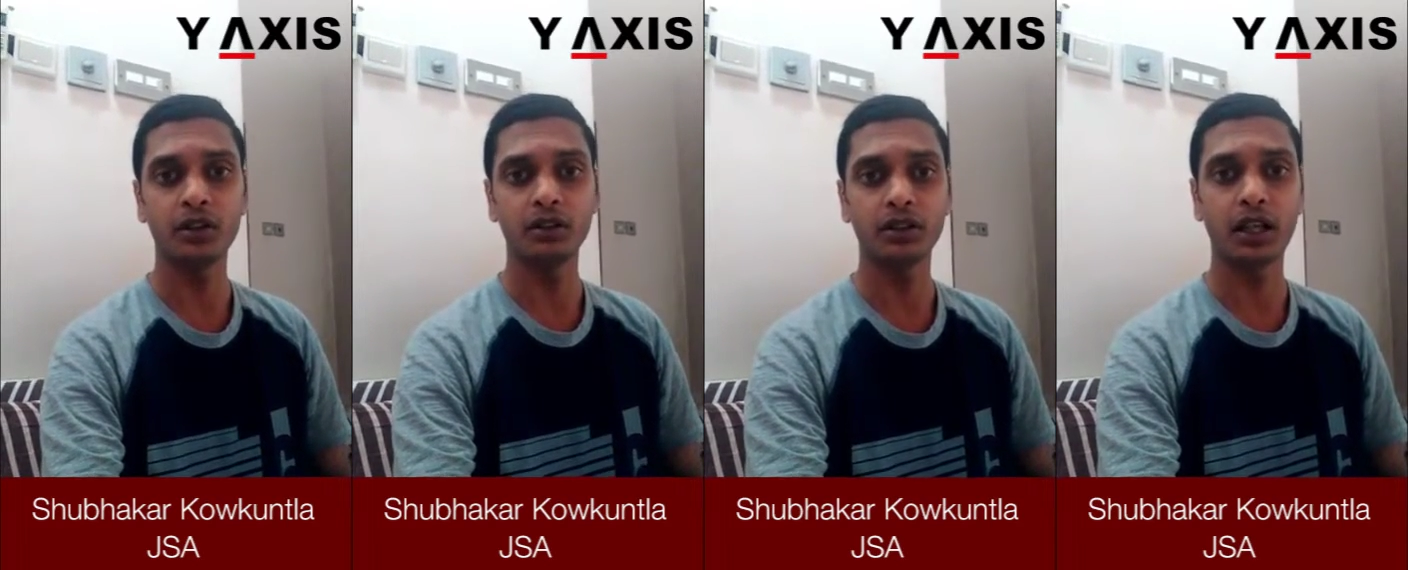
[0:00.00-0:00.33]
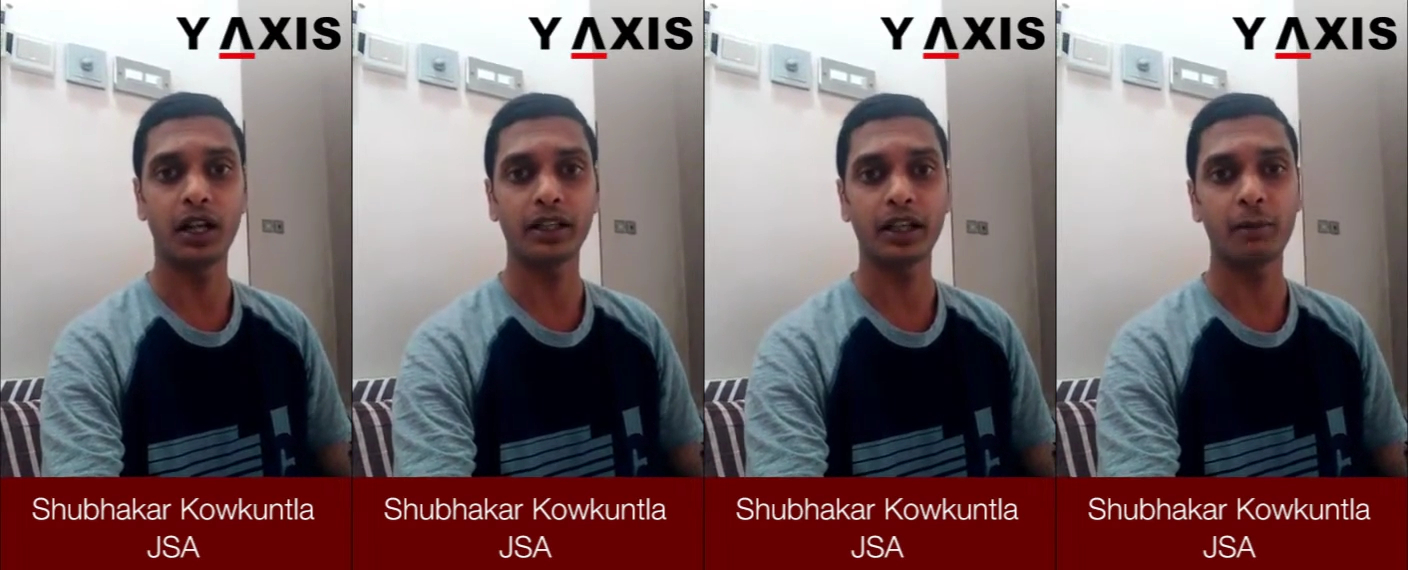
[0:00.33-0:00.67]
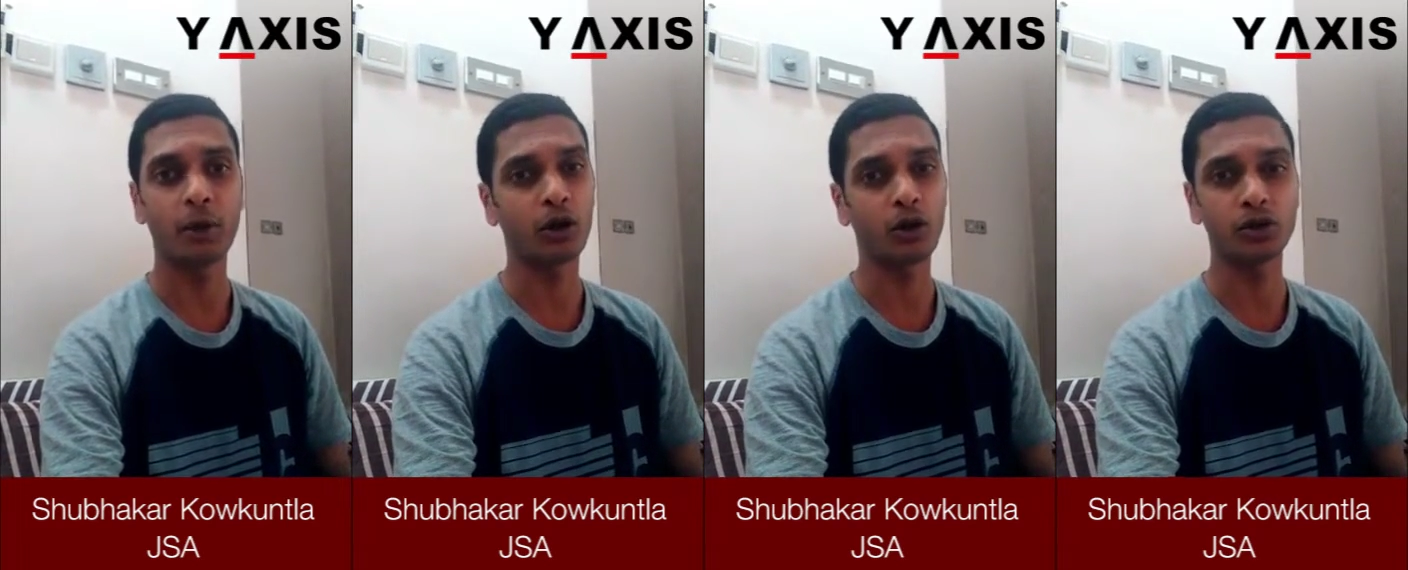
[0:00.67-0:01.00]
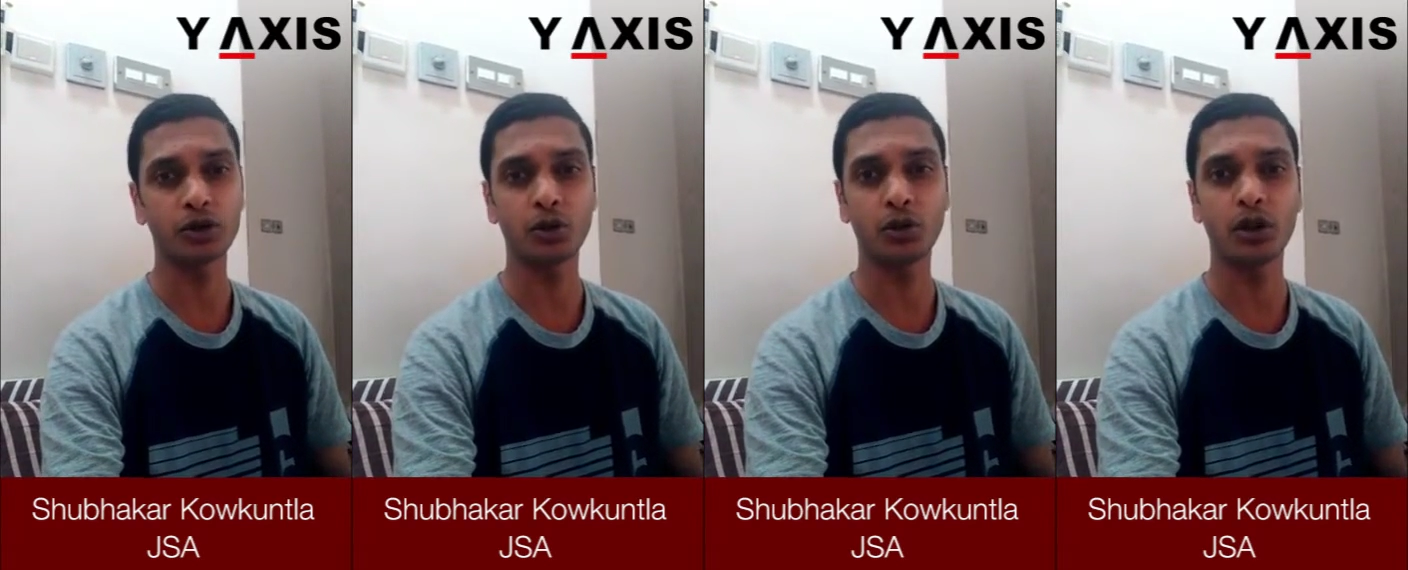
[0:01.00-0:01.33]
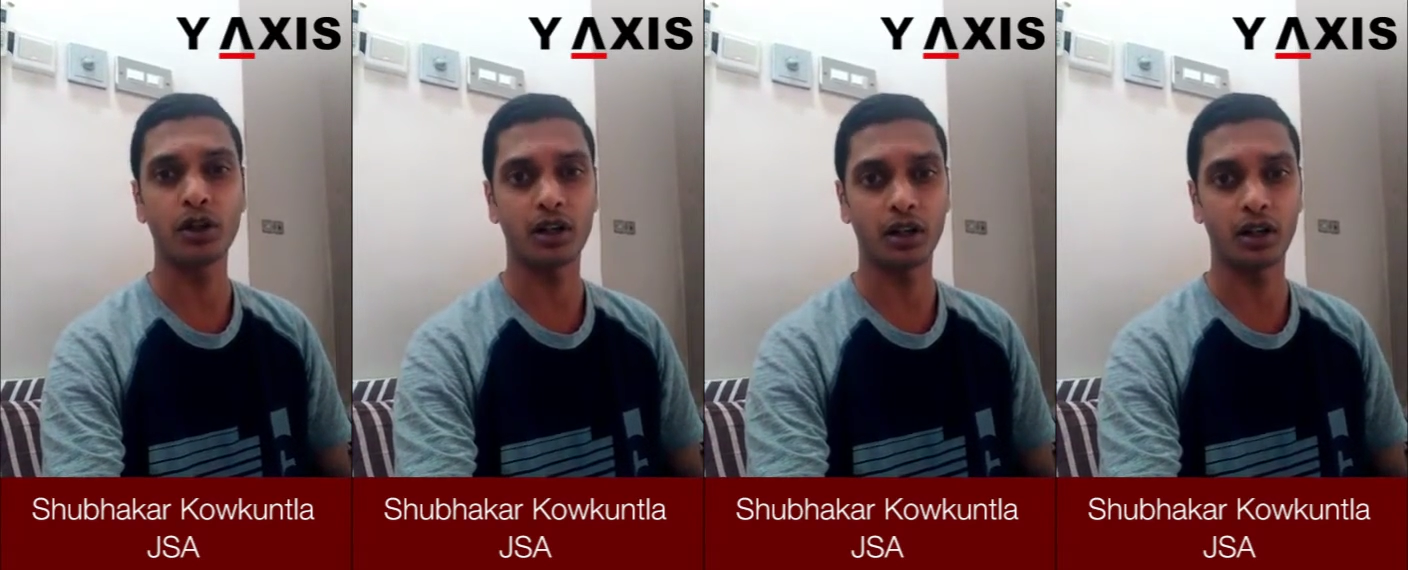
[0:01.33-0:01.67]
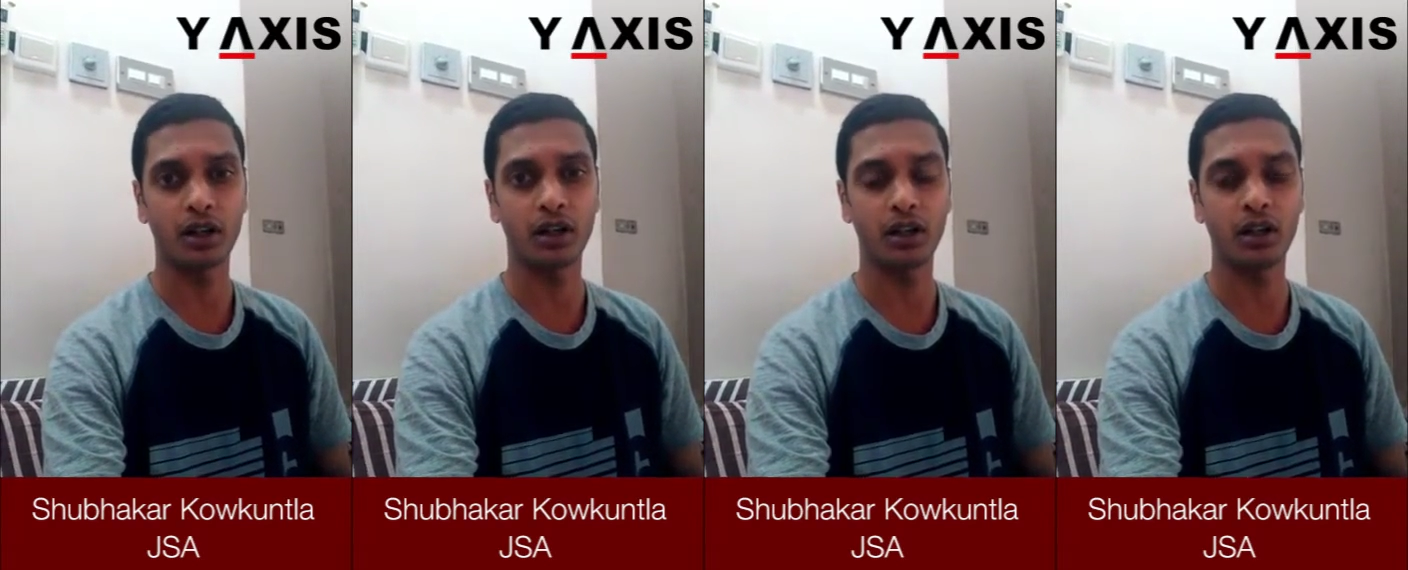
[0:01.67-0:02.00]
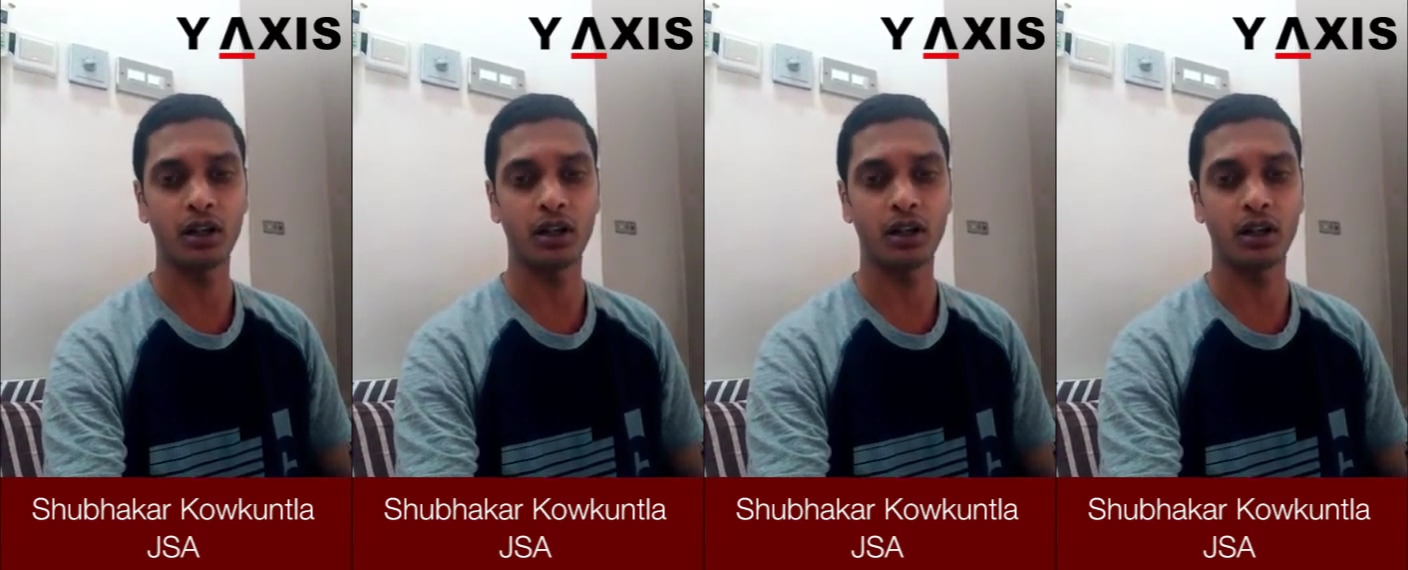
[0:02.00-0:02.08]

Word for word: Then I came across to your uh,